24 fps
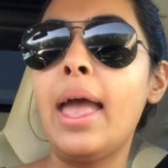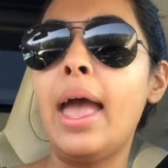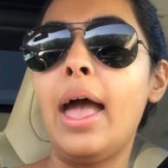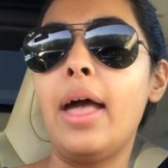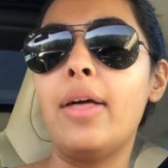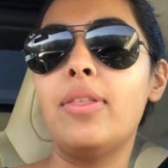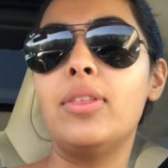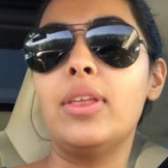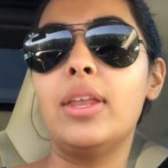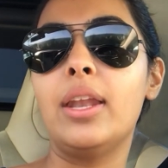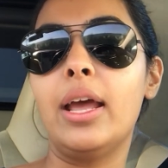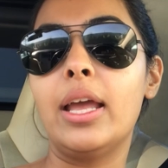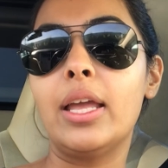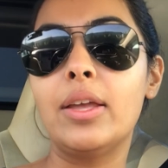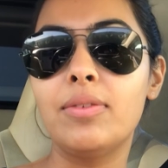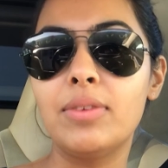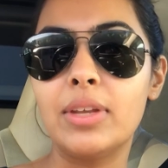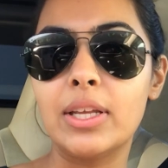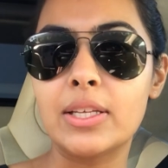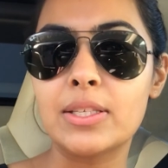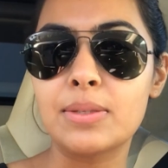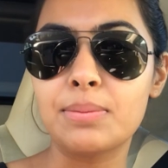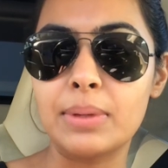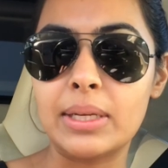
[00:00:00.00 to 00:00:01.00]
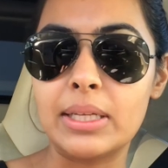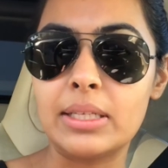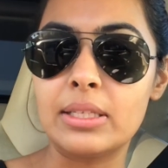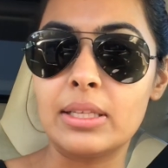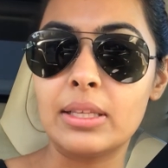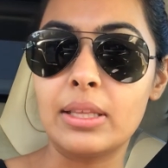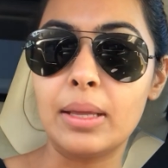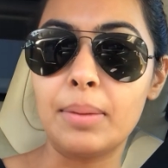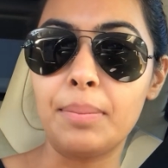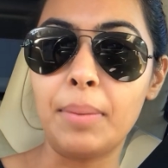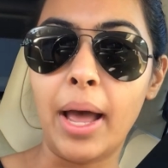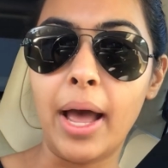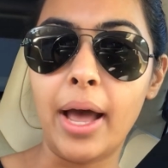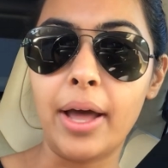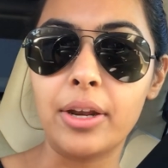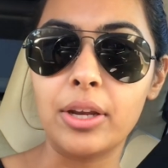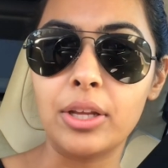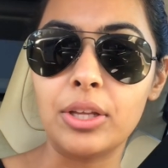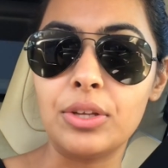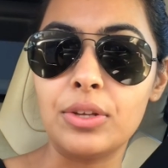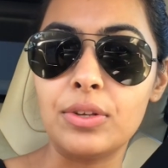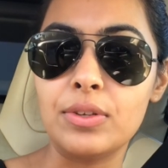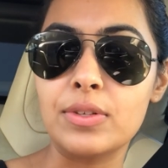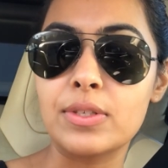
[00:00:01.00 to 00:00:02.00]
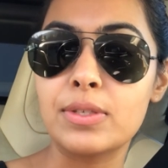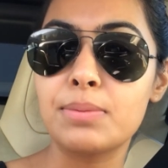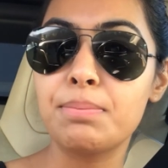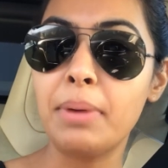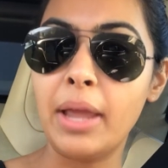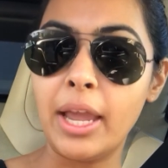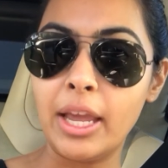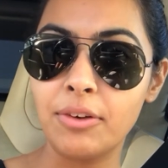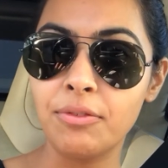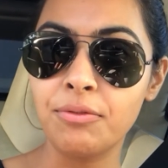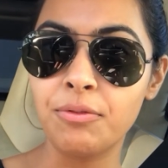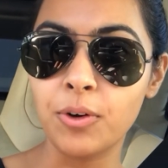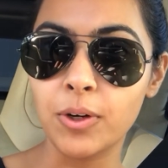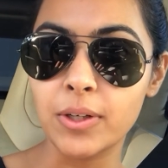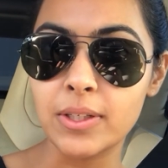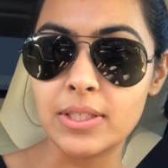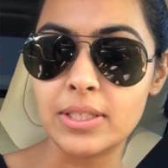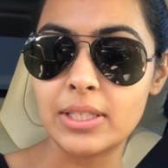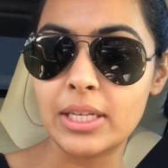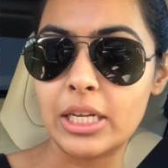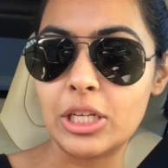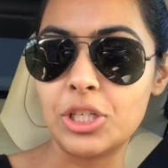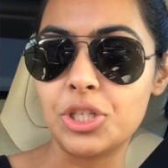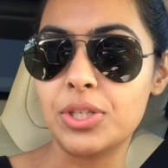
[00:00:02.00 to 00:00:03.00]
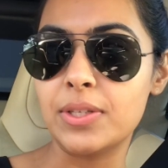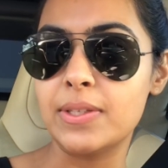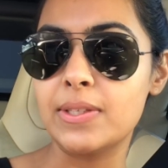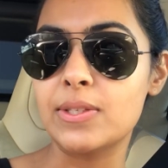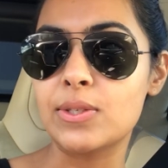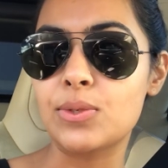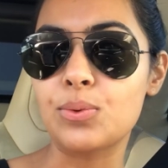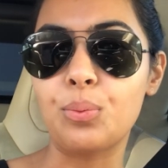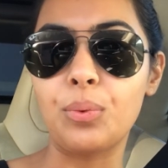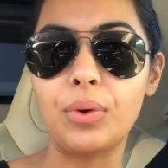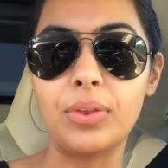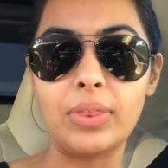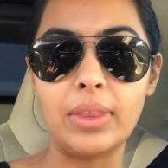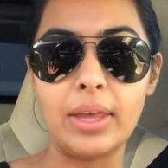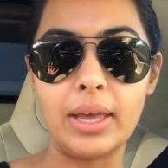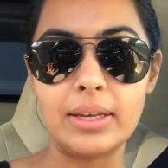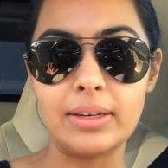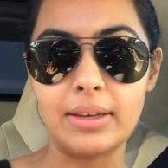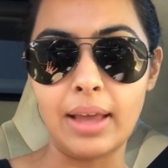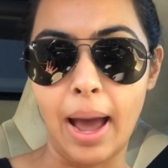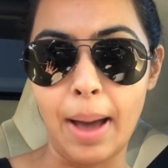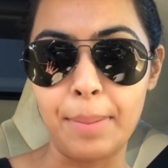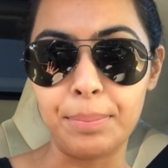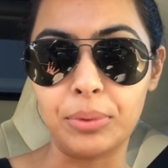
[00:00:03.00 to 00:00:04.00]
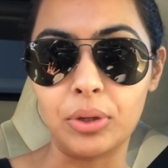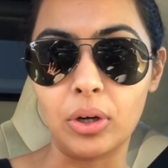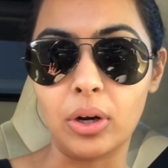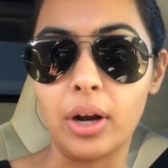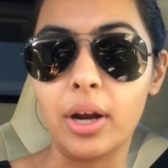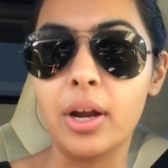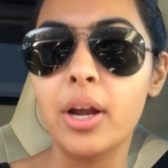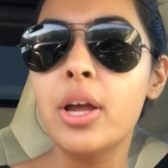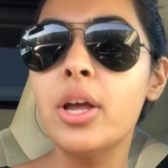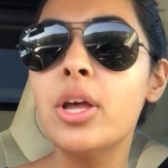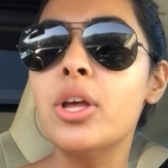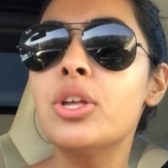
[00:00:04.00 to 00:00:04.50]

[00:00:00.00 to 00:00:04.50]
And then I even explain to them how to use paid for stations with the adapter.